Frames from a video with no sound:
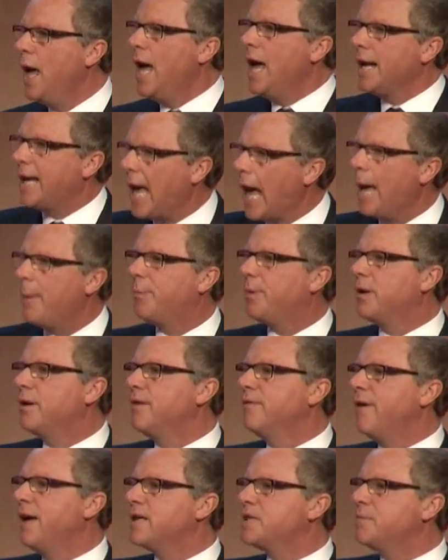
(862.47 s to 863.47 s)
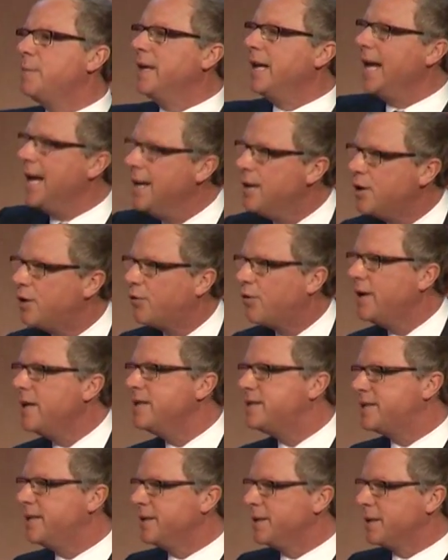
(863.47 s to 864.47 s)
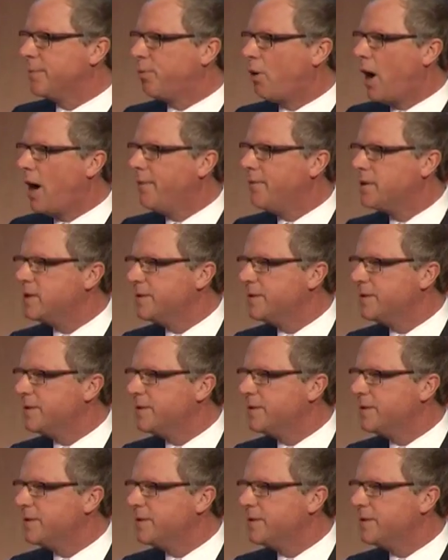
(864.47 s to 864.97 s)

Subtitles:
capital investment increased into the province of